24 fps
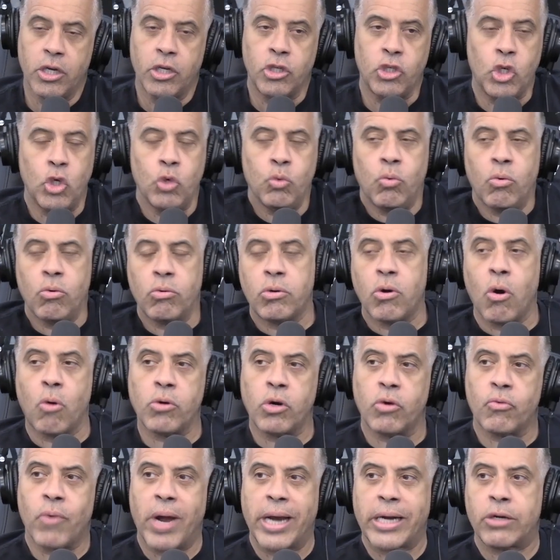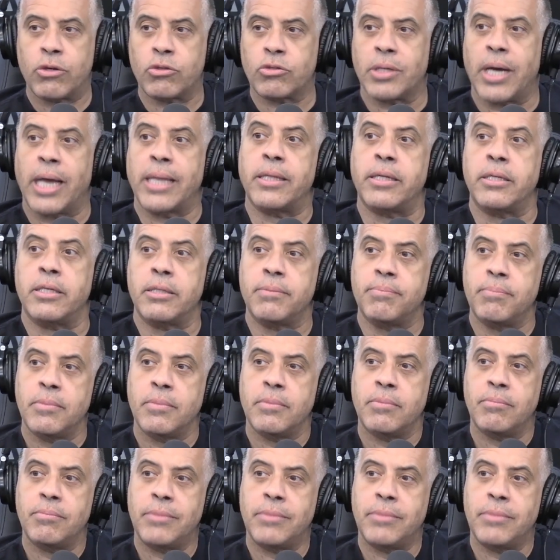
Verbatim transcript: You will go to Rikers Island. That's right.